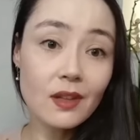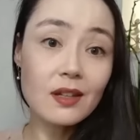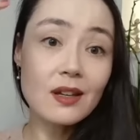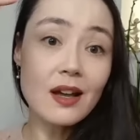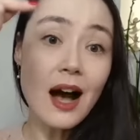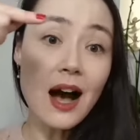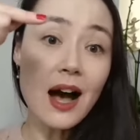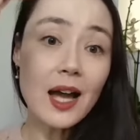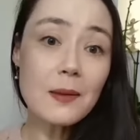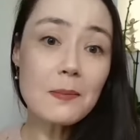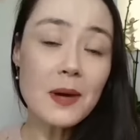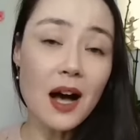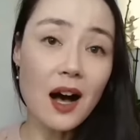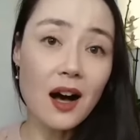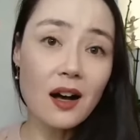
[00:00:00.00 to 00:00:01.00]
I'm
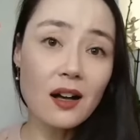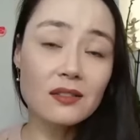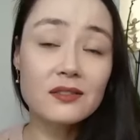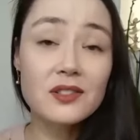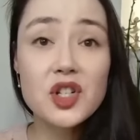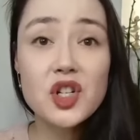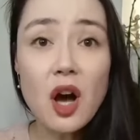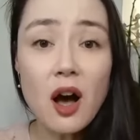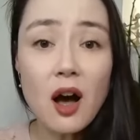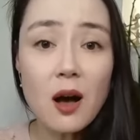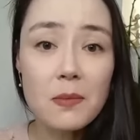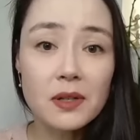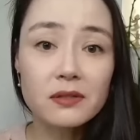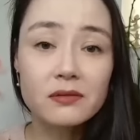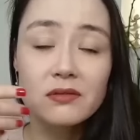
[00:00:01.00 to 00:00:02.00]
a
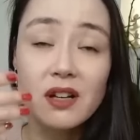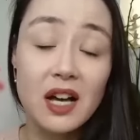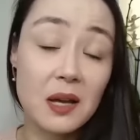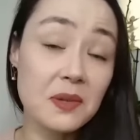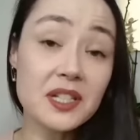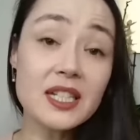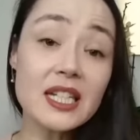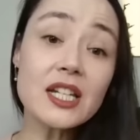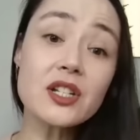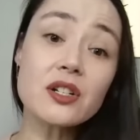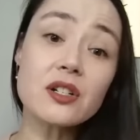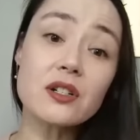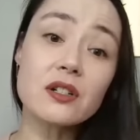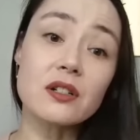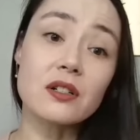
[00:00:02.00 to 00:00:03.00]
job. I'm a
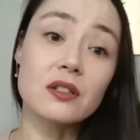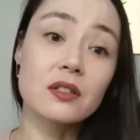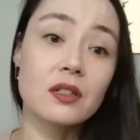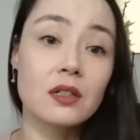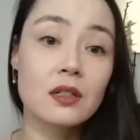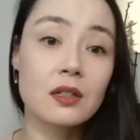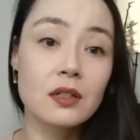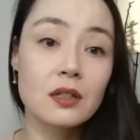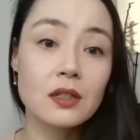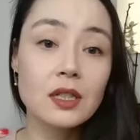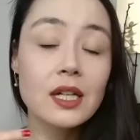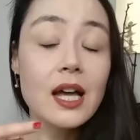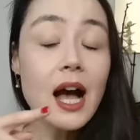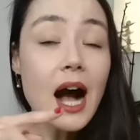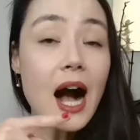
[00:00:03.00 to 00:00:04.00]
teacher.
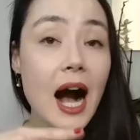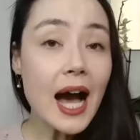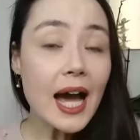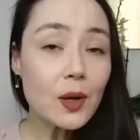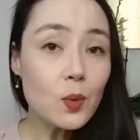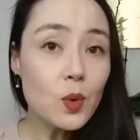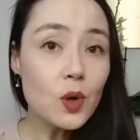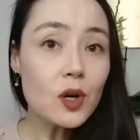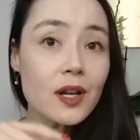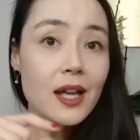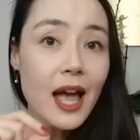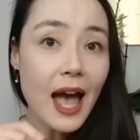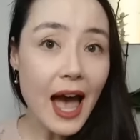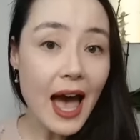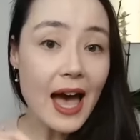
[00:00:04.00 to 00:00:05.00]
I work
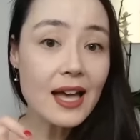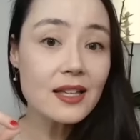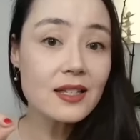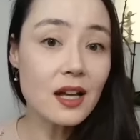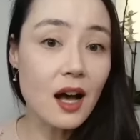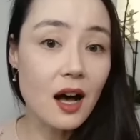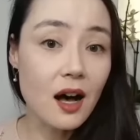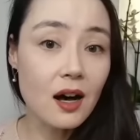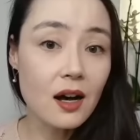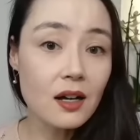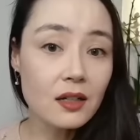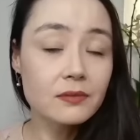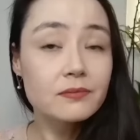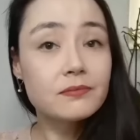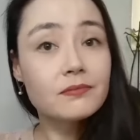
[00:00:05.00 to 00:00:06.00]
as a
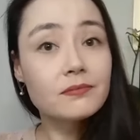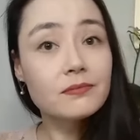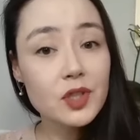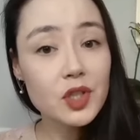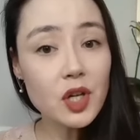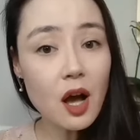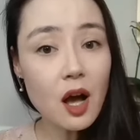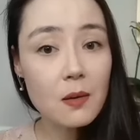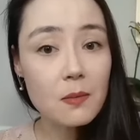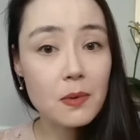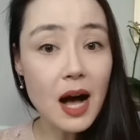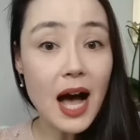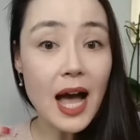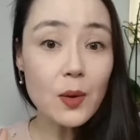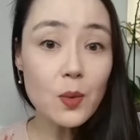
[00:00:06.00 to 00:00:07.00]
job.
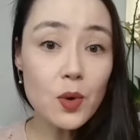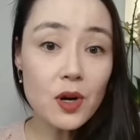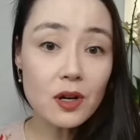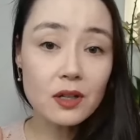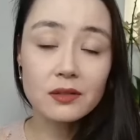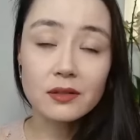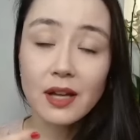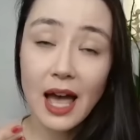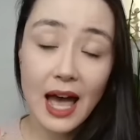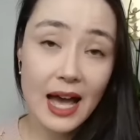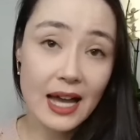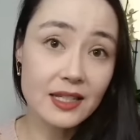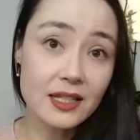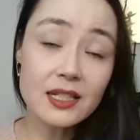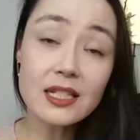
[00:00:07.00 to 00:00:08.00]
I work as
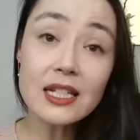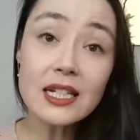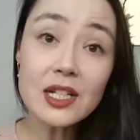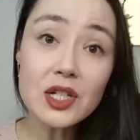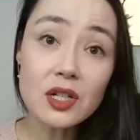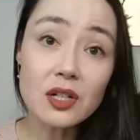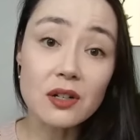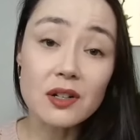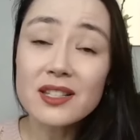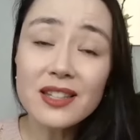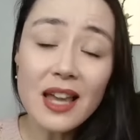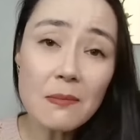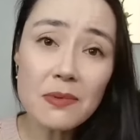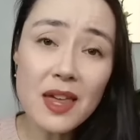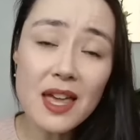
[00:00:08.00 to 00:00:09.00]
a teacher. Same
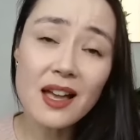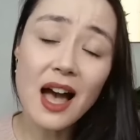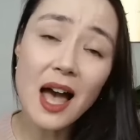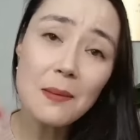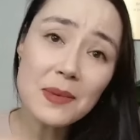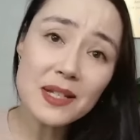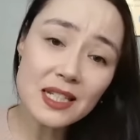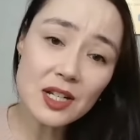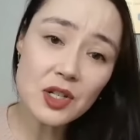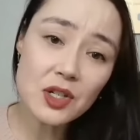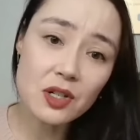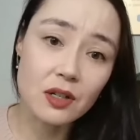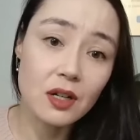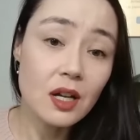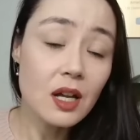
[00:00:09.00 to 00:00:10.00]
thing. I'm a
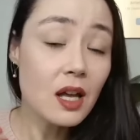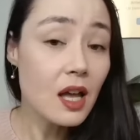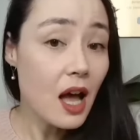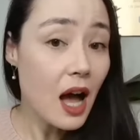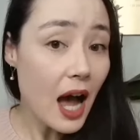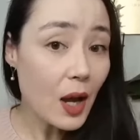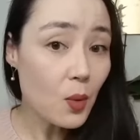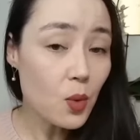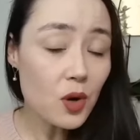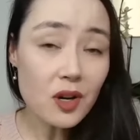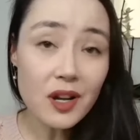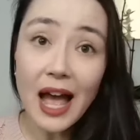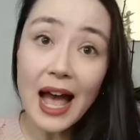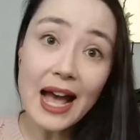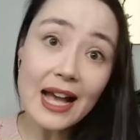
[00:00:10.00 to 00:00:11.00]
teacher. I work
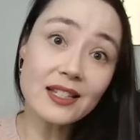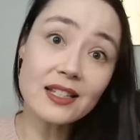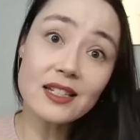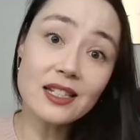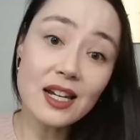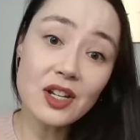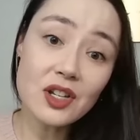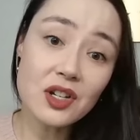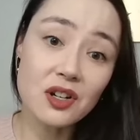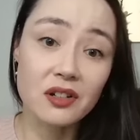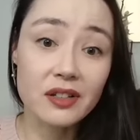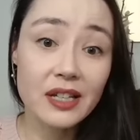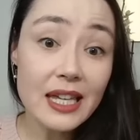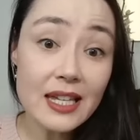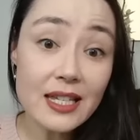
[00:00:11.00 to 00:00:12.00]
as a teacher.
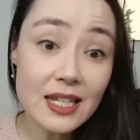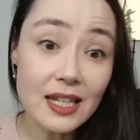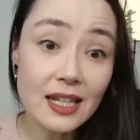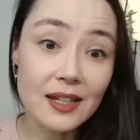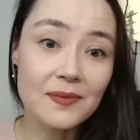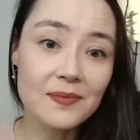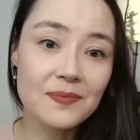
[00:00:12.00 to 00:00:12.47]
Easy.